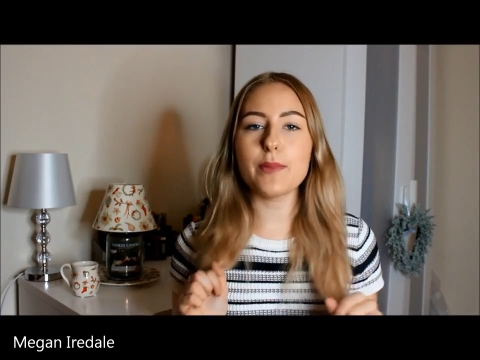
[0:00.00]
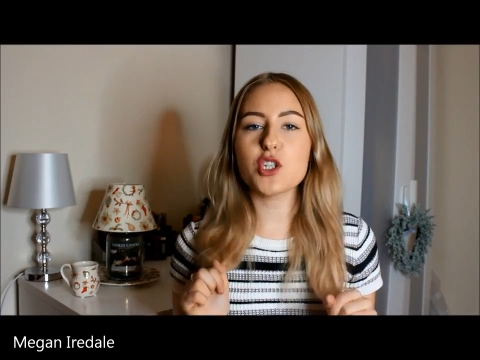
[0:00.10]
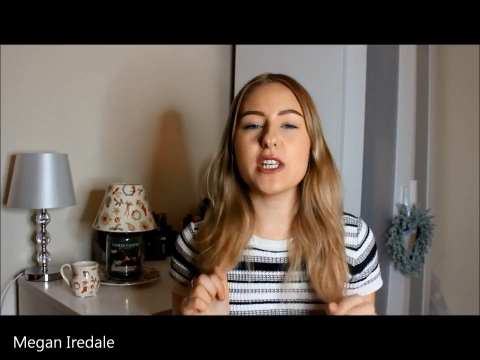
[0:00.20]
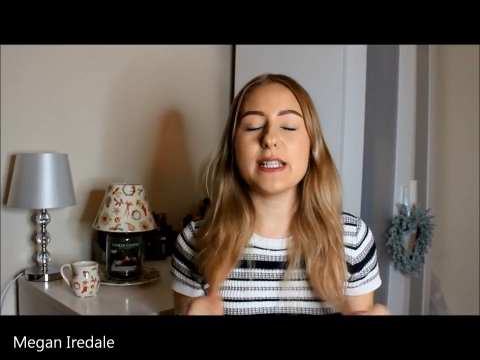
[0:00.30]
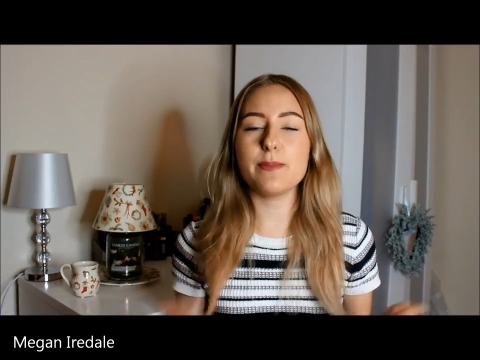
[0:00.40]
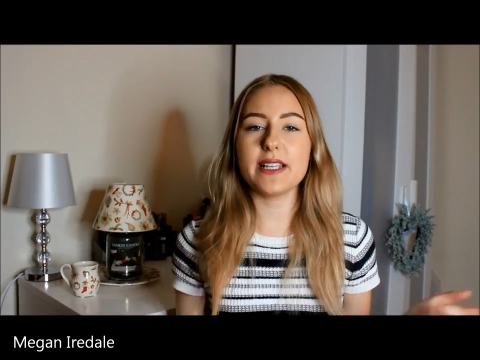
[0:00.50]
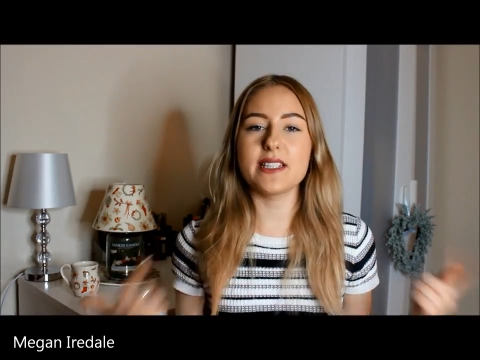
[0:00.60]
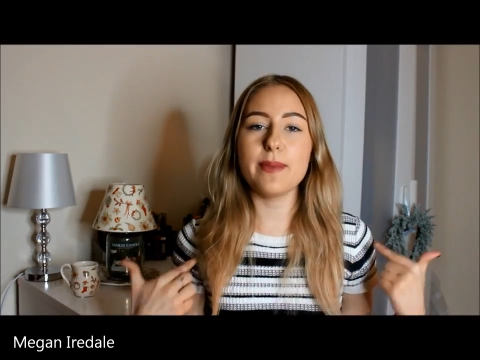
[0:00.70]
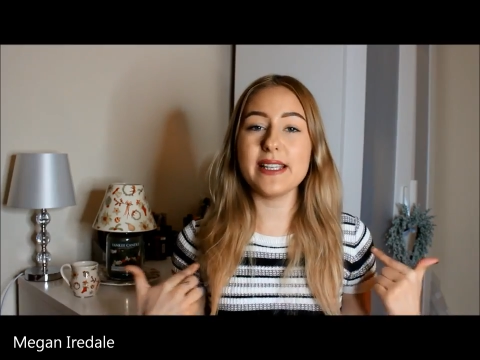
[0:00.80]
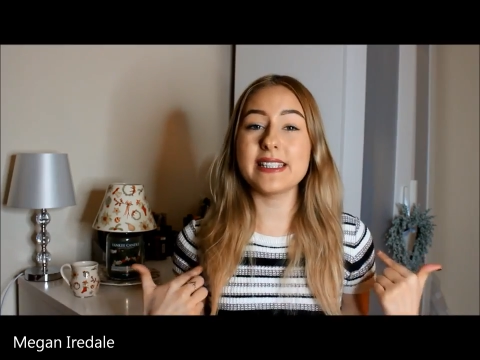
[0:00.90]
quite bushy is
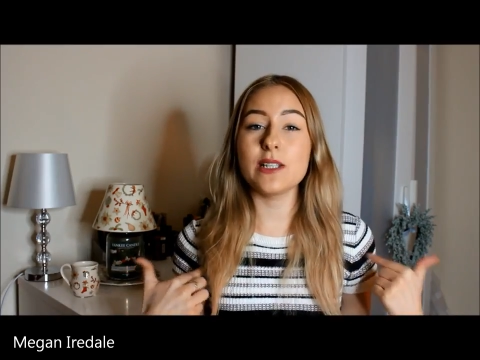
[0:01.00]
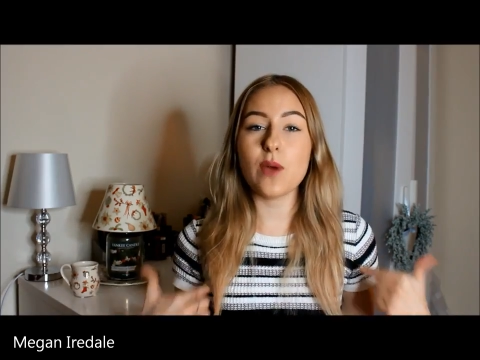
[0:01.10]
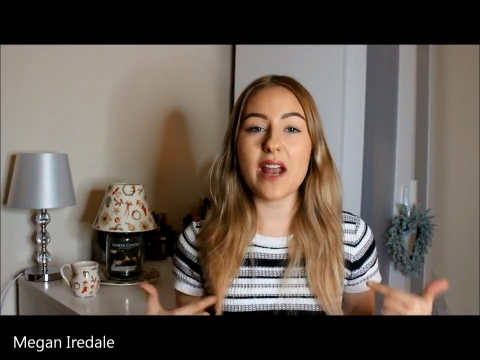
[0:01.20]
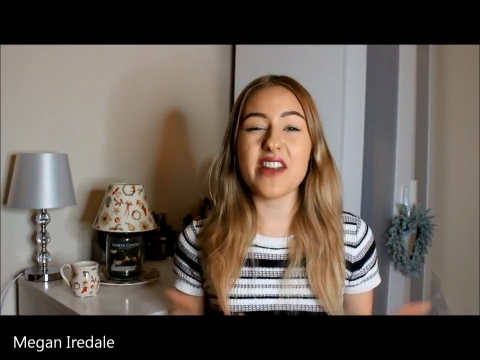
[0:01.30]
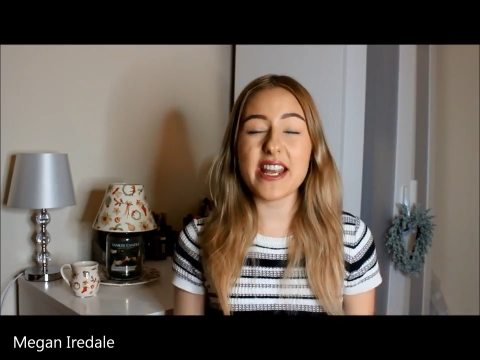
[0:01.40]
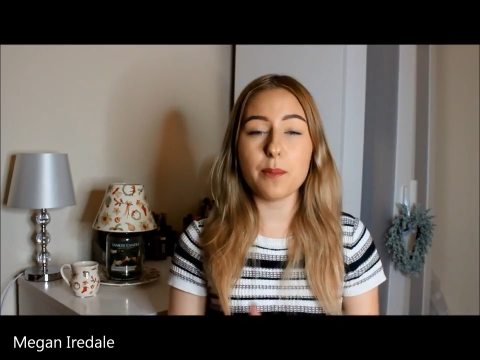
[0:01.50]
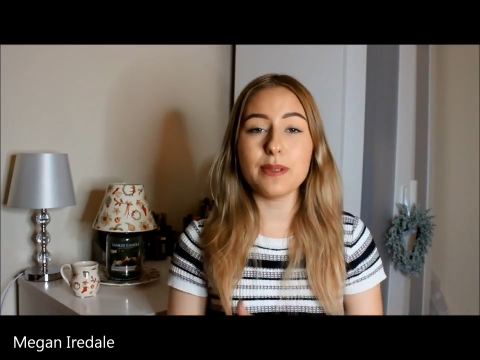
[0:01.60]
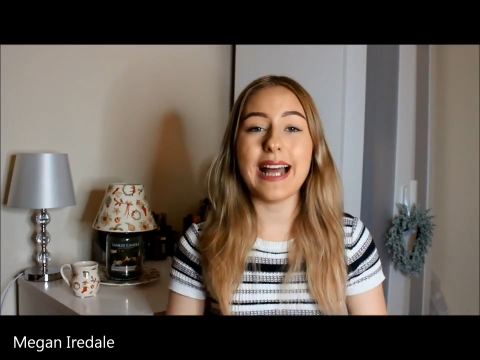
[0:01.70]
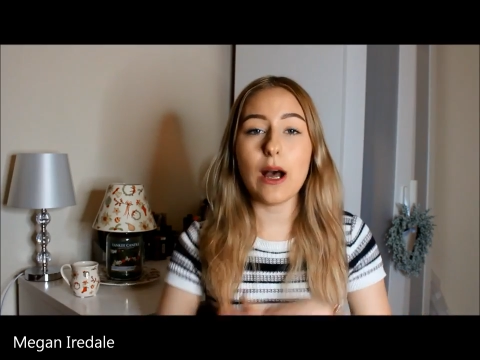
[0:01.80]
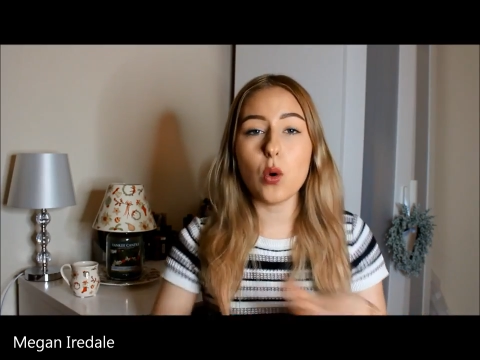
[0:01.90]
because I basically wear it in a
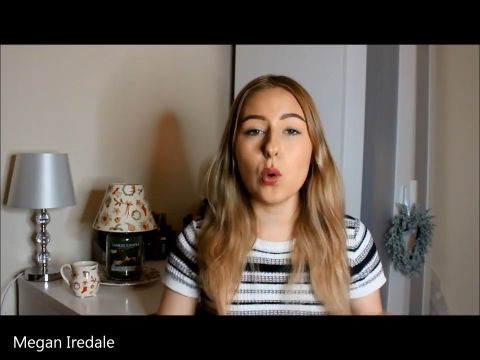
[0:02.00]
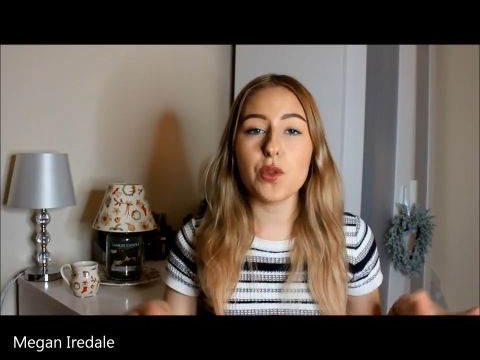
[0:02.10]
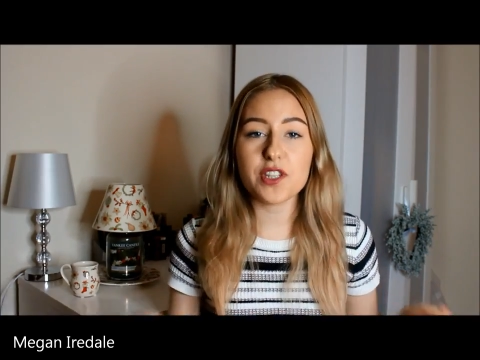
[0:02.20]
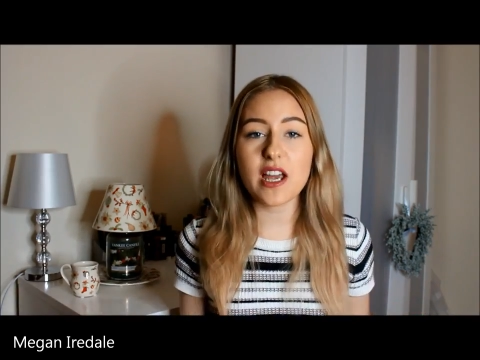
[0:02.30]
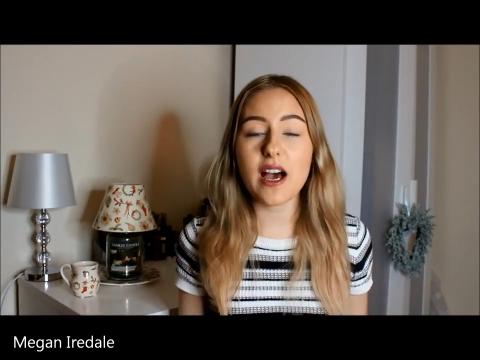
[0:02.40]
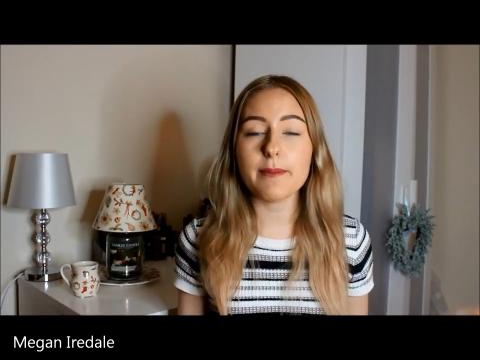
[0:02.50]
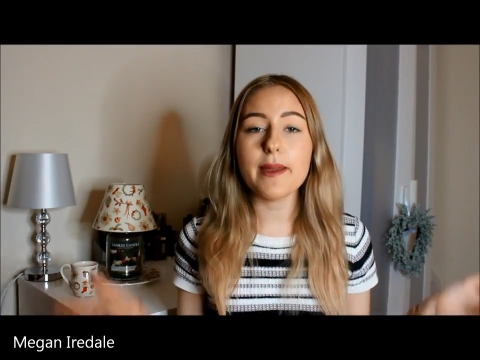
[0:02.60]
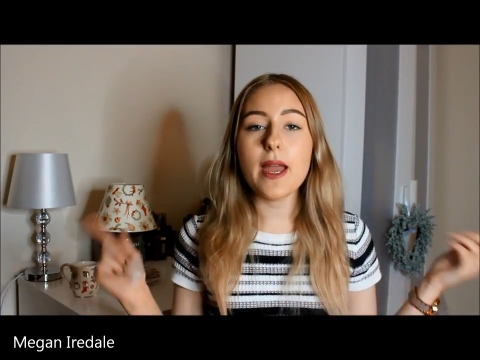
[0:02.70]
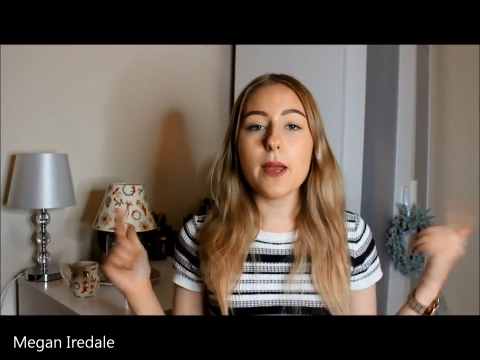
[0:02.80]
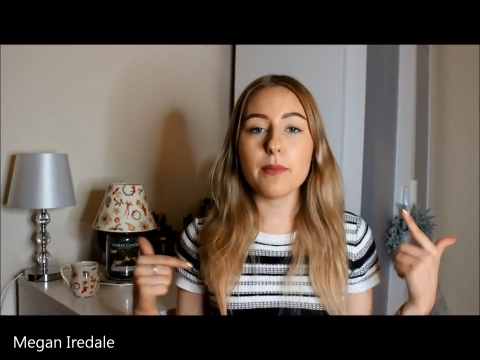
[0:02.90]
plait all the time.